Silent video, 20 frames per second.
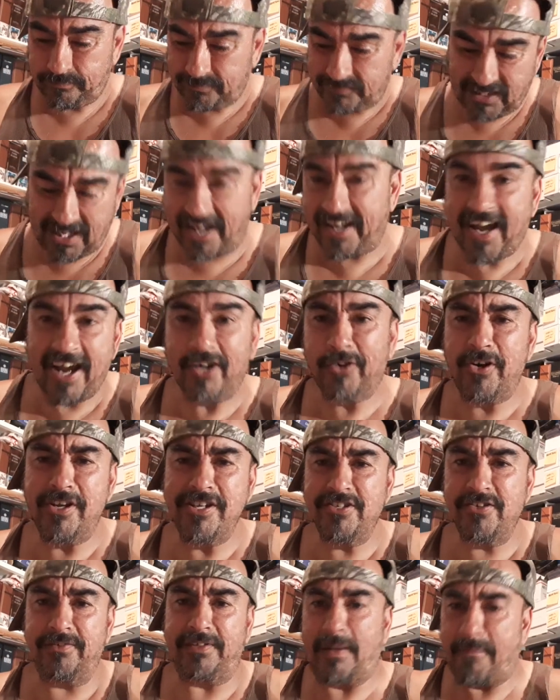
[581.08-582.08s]
I got
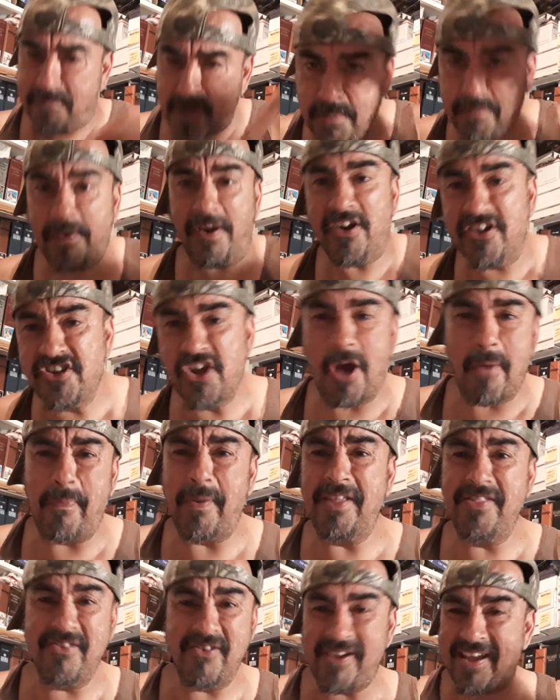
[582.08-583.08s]
crazy with him. "You better jump
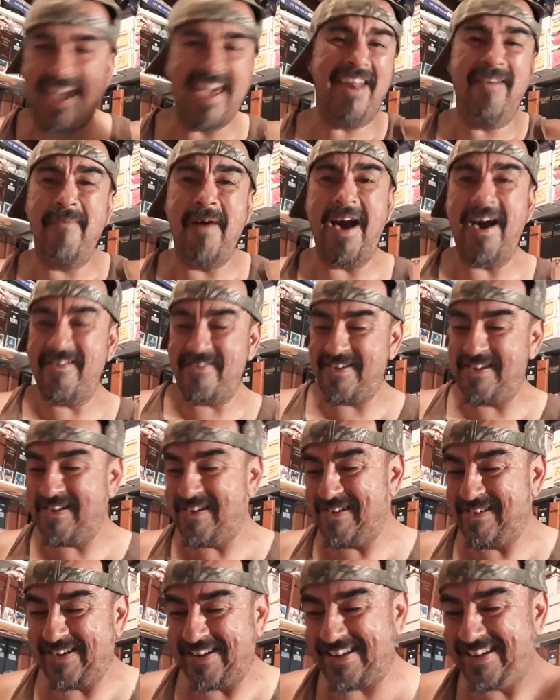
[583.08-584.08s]
in there and get him out,"
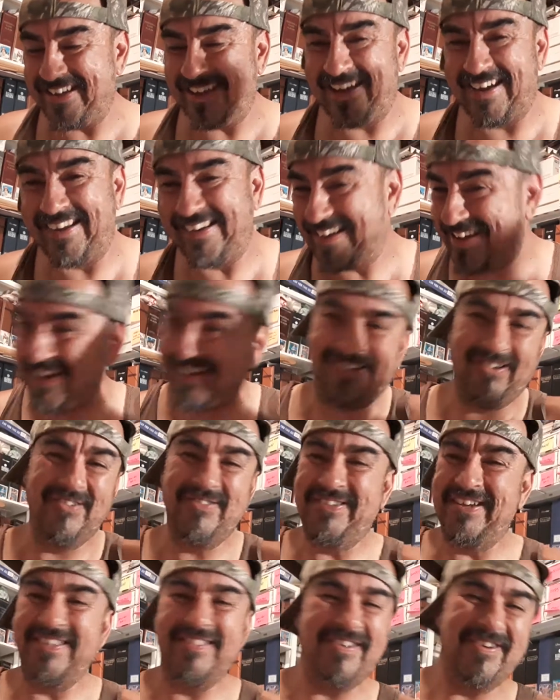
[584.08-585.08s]
and he
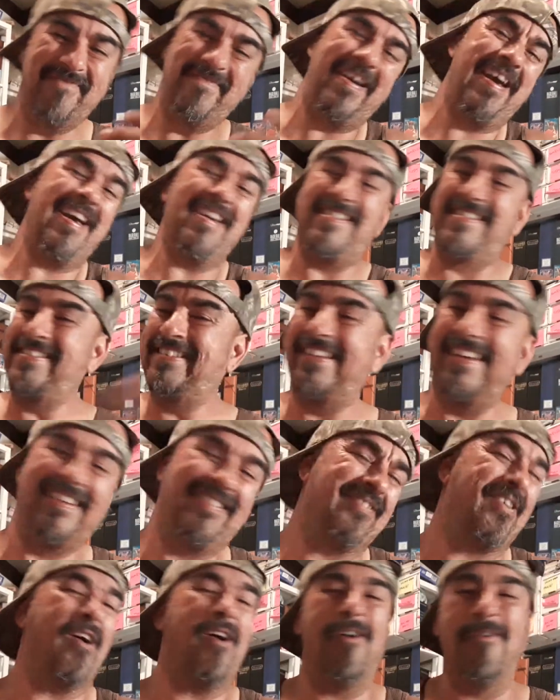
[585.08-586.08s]
goes in there, man, and he
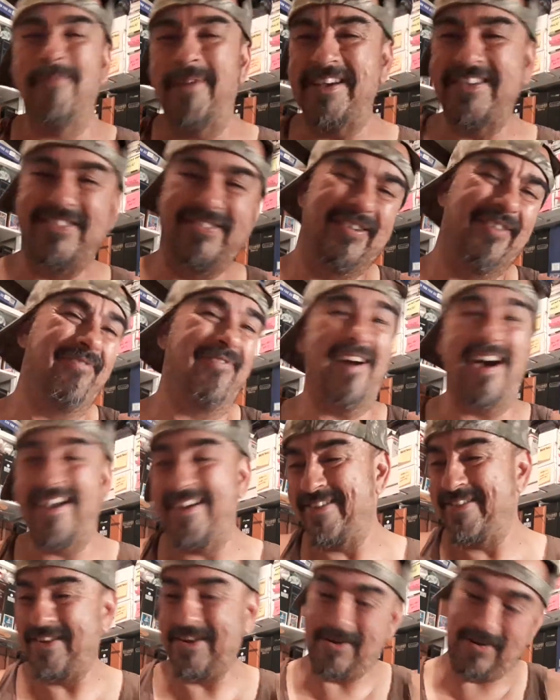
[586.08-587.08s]
takes all my stuff out
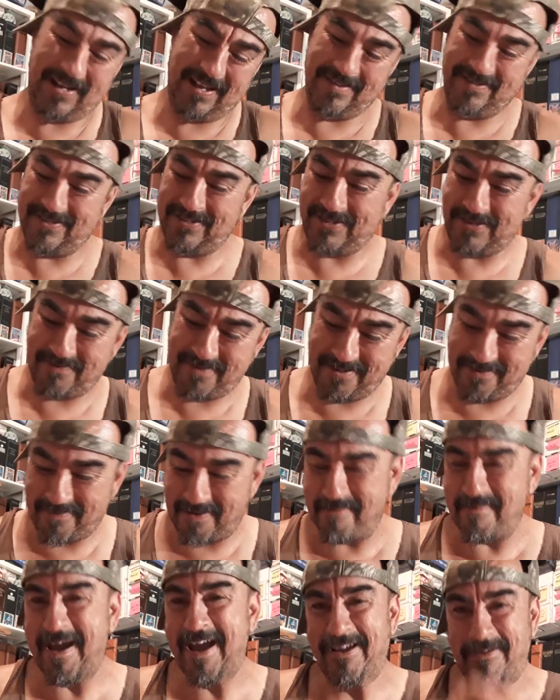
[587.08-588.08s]
of there, gives it to me in my
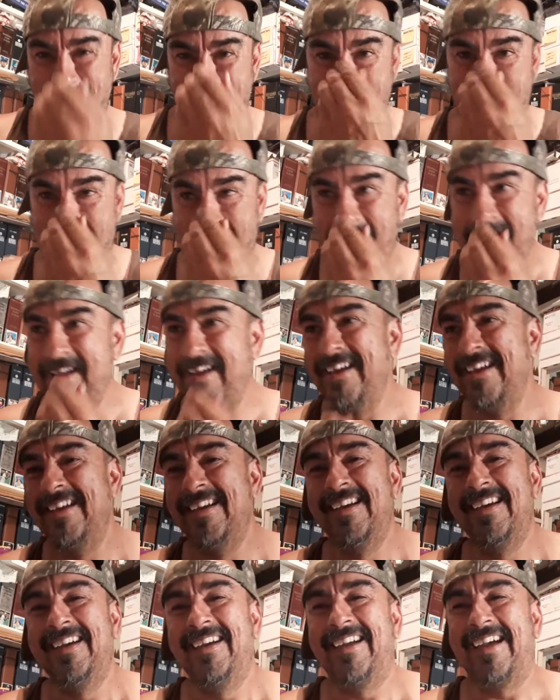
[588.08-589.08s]
backpack.
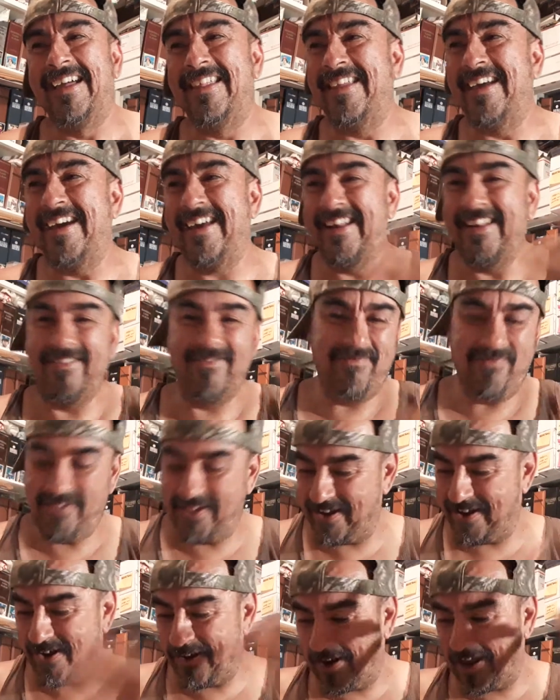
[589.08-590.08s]
And then,
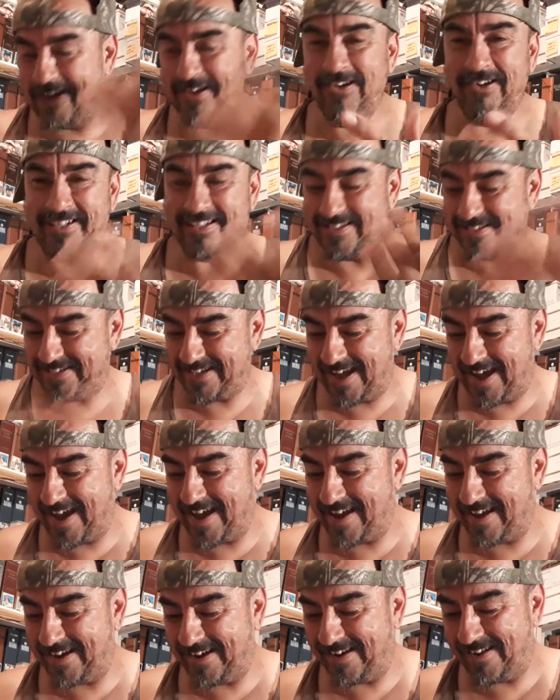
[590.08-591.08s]
I look
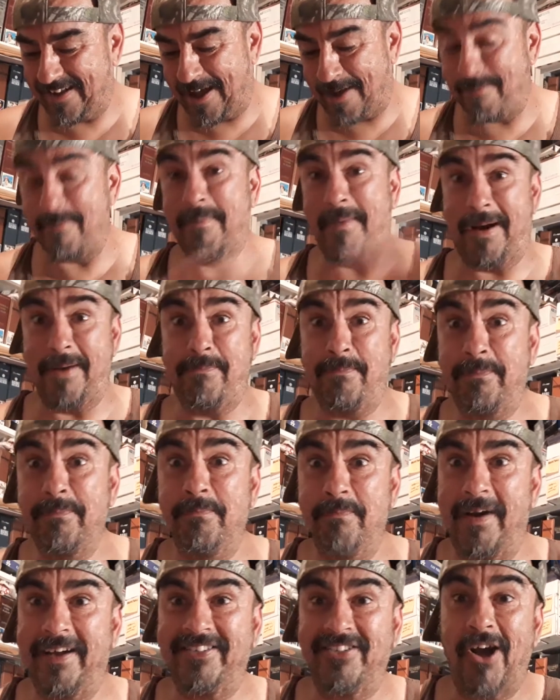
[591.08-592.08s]
inside.
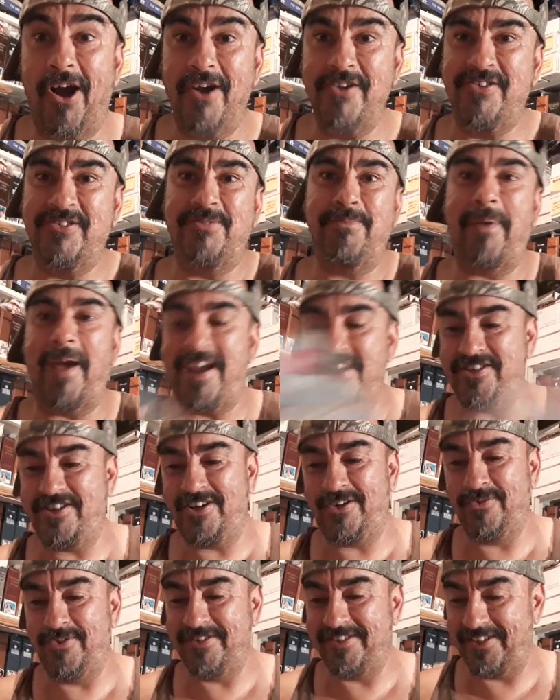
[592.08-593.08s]
My Dodgers
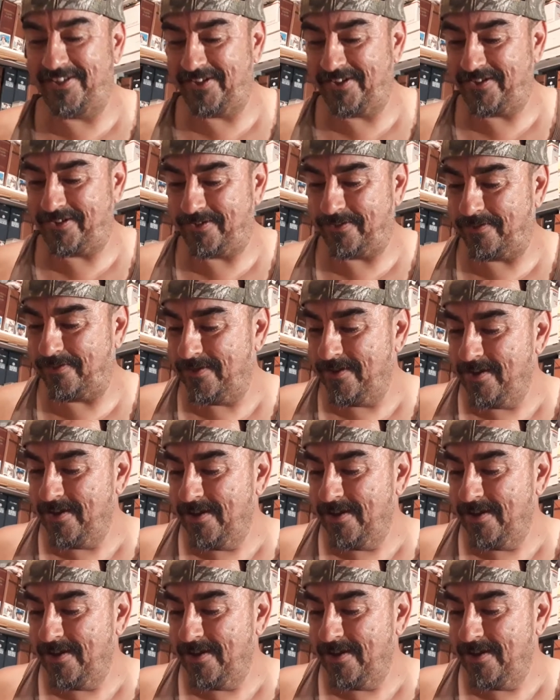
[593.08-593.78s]
paycheck was in there too.